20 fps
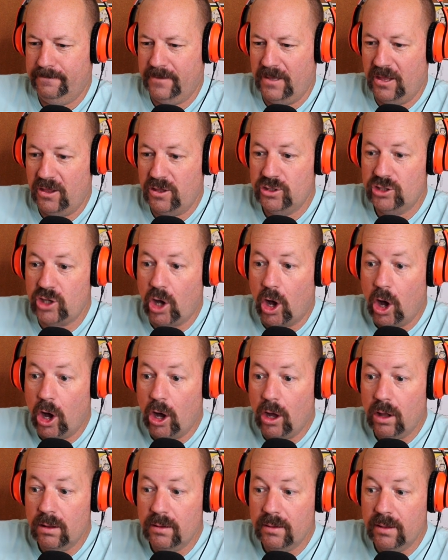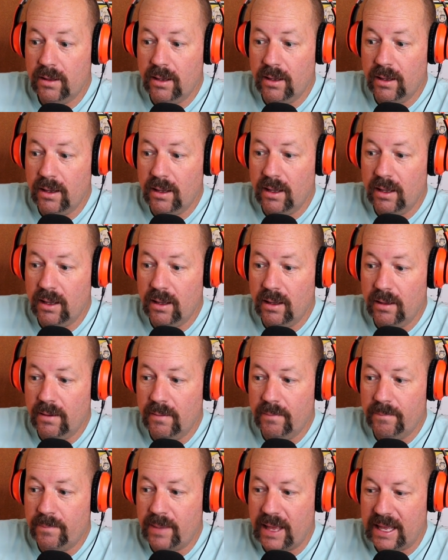Are those all...
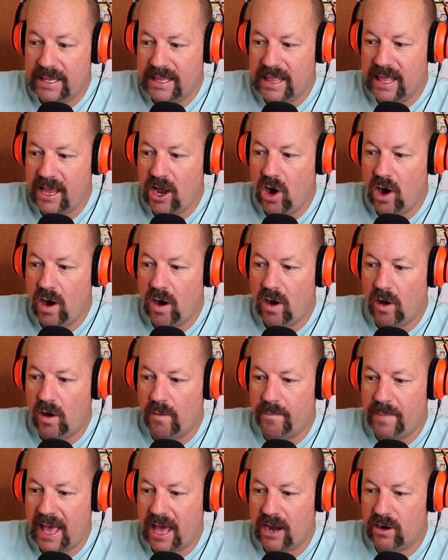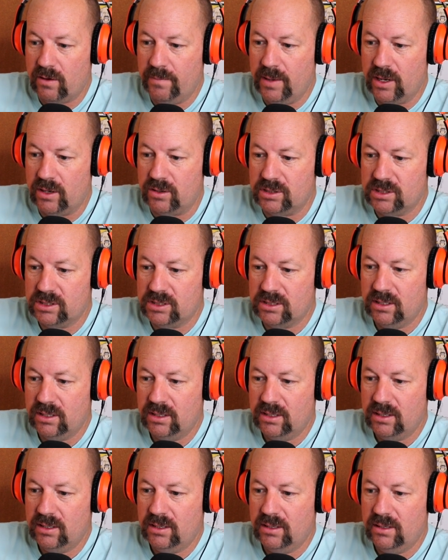They are all paddle
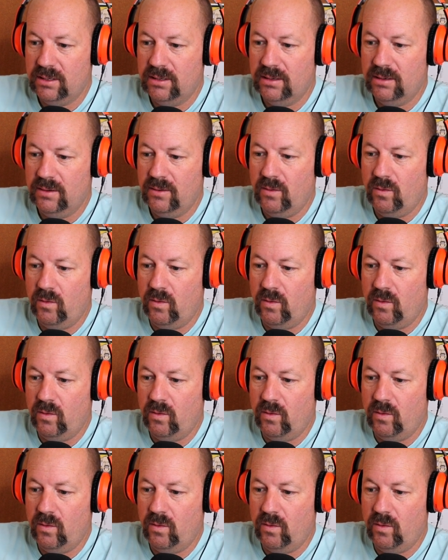boats.